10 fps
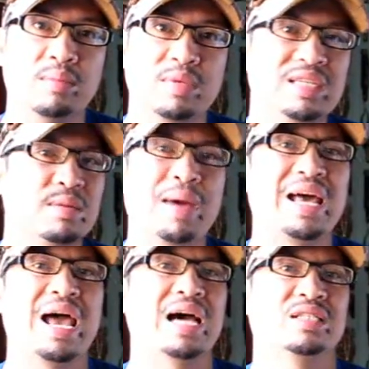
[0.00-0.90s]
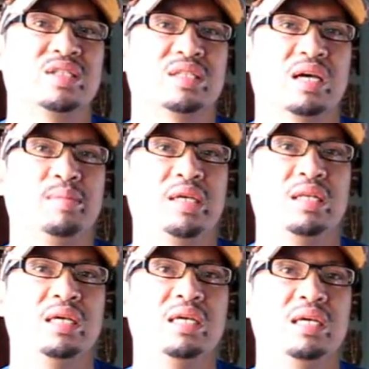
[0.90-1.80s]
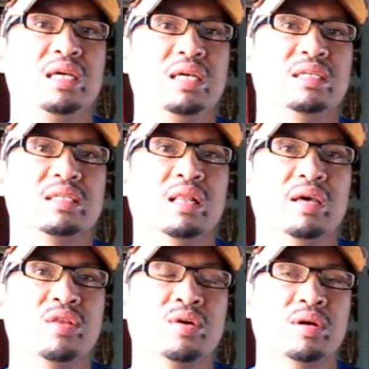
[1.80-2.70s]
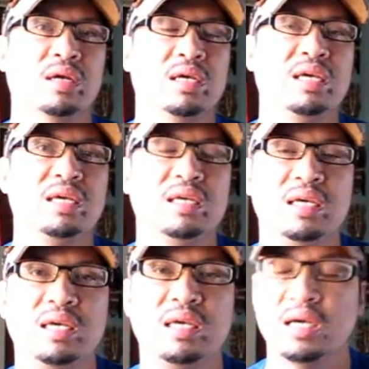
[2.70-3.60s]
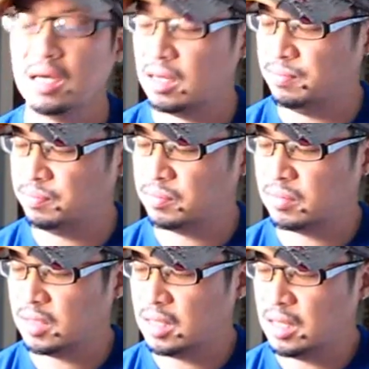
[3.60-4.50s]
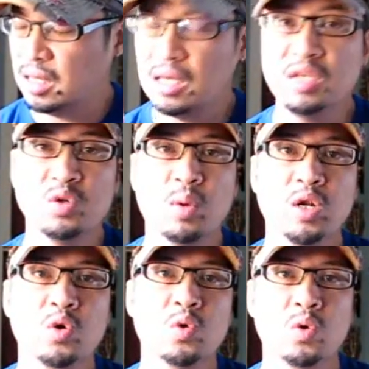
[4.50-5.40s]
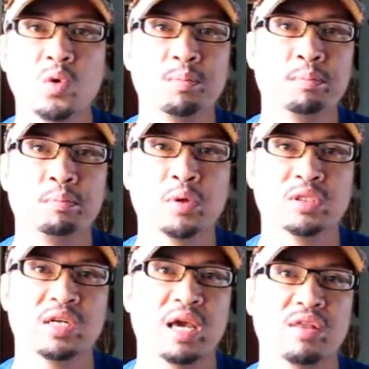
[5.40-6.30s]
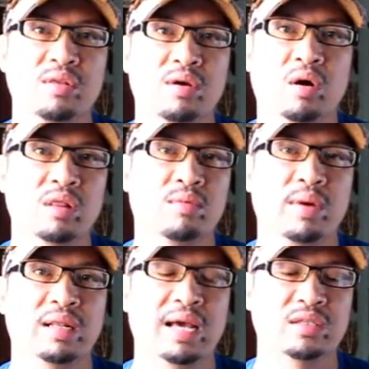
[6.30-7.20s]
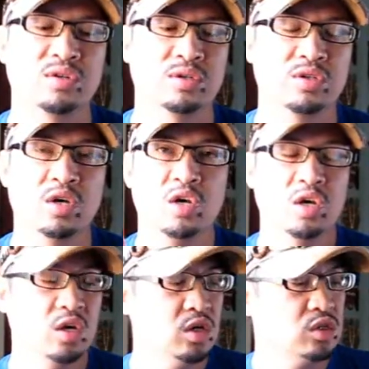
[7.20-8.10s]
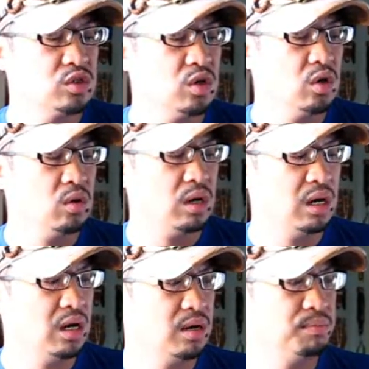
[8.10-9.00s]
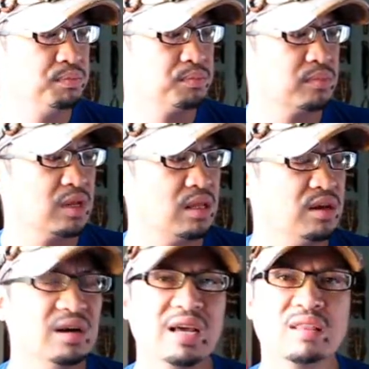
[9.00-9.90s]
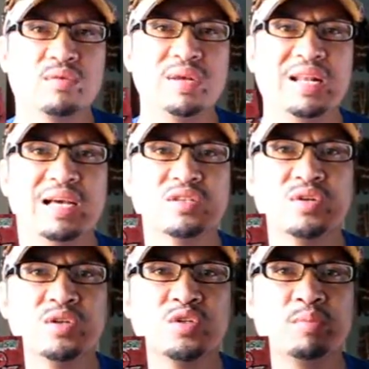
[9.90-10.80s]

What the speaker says: he's a badass. I mean, he is the leader. He's the one who put together all the Red Lanterns. So they're like the Green Lanterns,